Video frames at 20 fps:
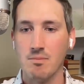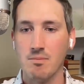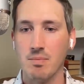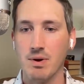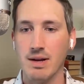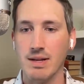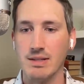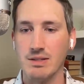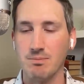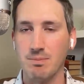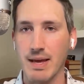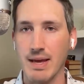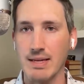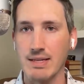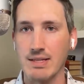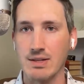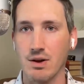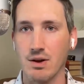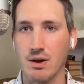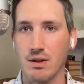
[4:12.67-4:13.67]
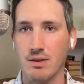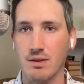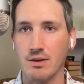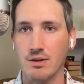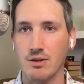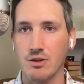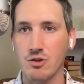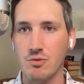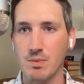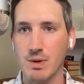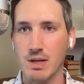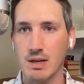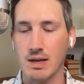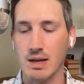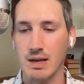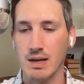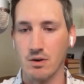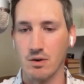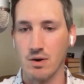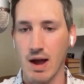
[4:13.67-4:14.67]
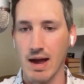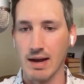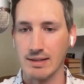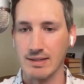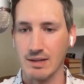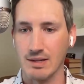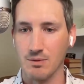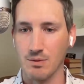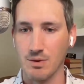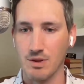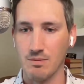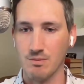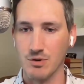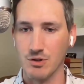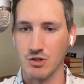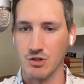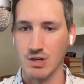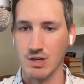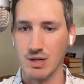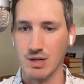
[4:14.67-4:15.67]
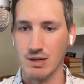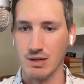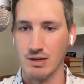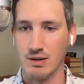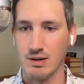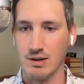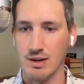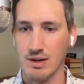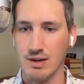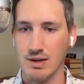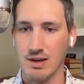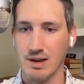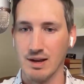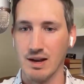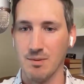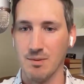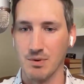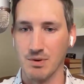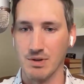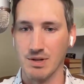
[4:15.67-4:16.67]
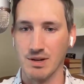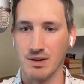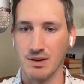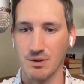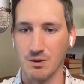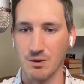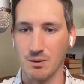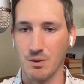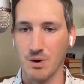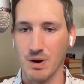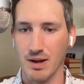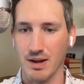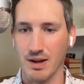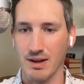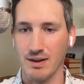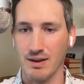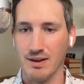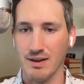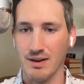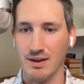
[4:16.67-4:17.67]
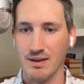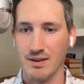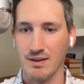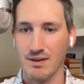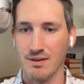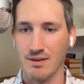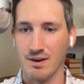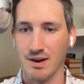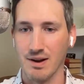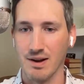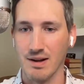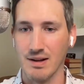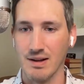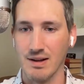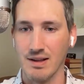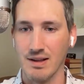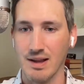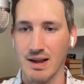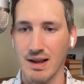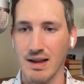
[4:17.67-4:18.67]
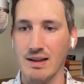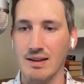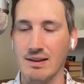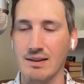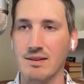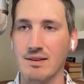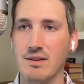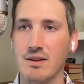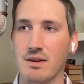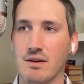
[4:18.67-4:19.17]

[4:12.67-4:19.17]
but it's based on the human interacting with a machine in a particular way, right? And,